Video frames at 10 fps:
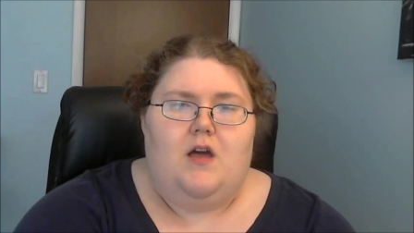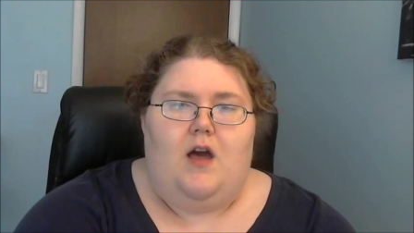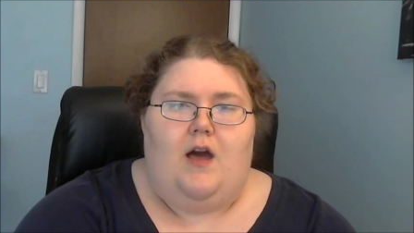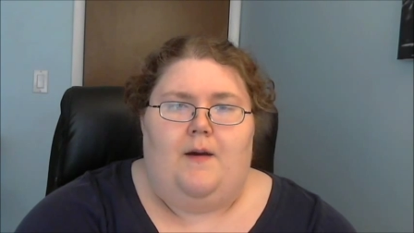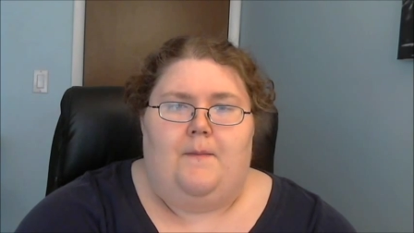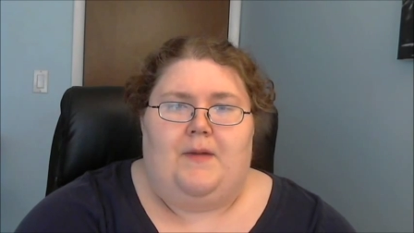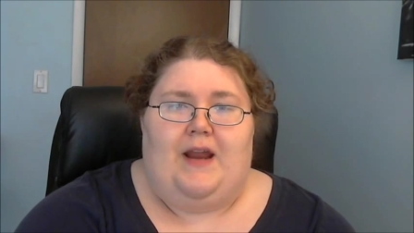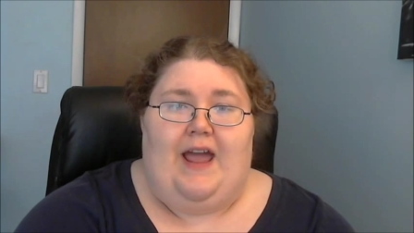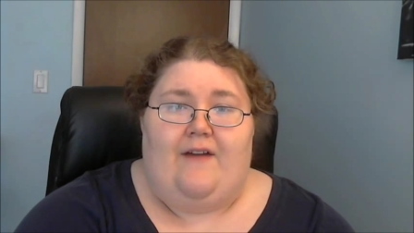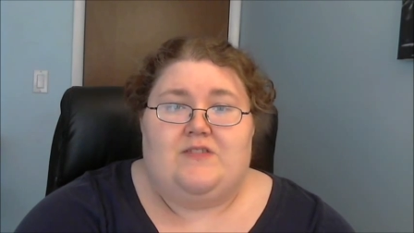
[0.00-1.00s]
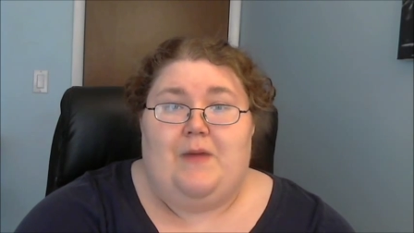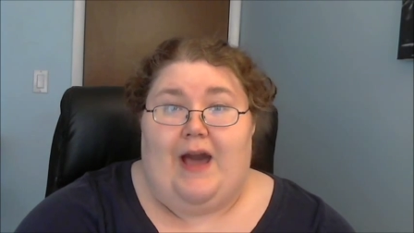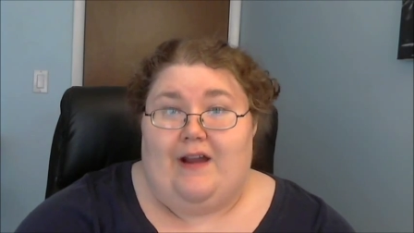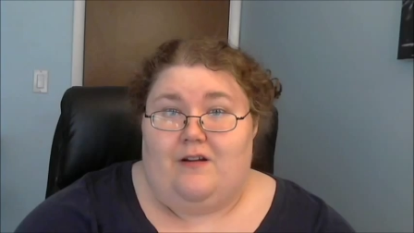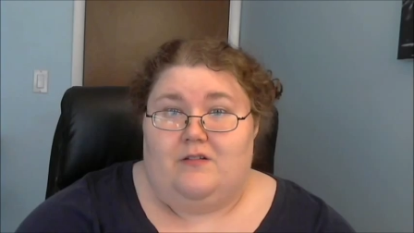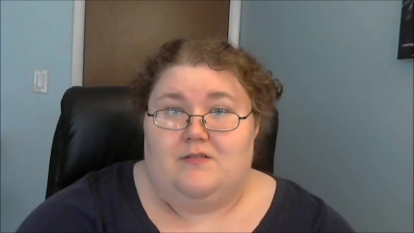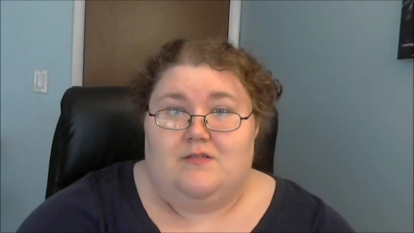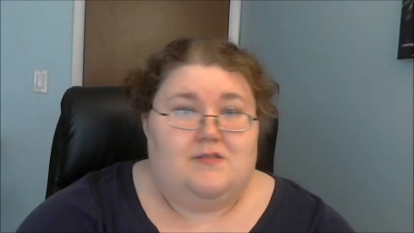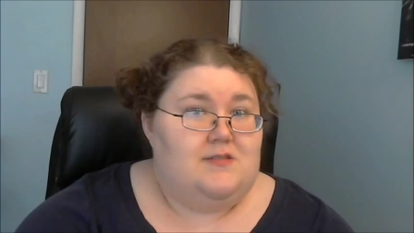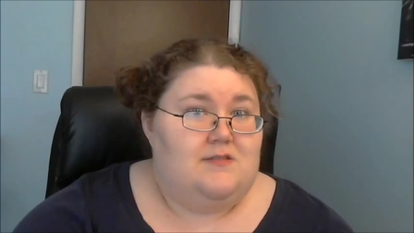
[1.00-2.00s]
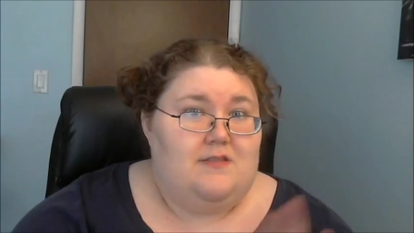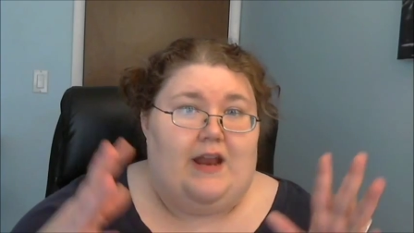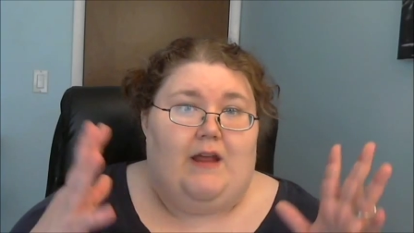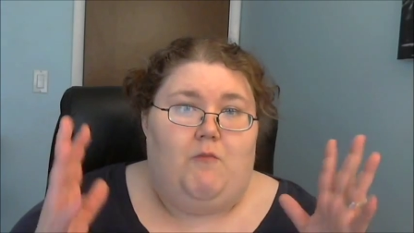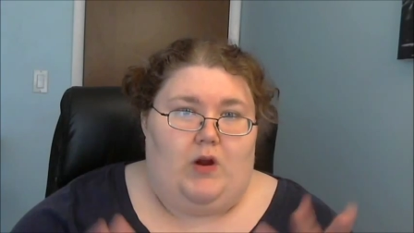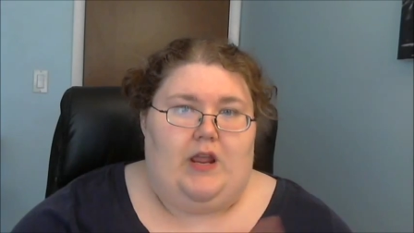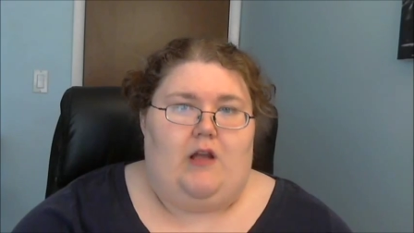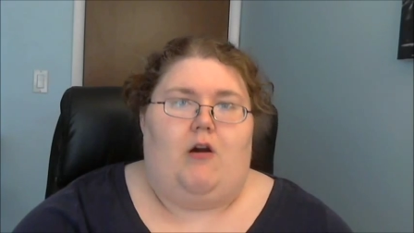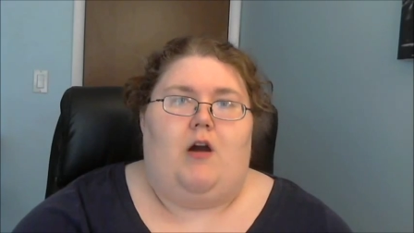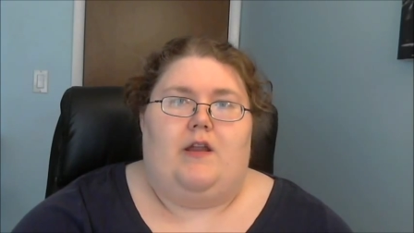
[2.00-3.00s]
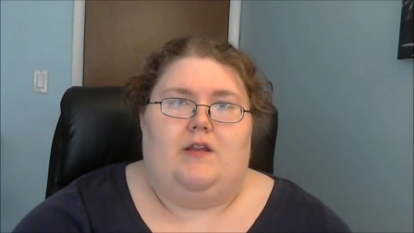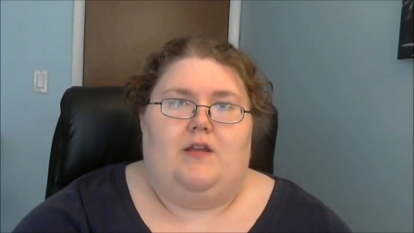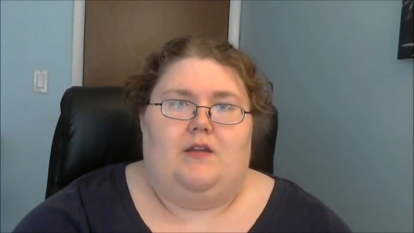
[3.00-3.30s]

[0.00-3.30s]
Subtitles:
But I have some patterns that I'm working on.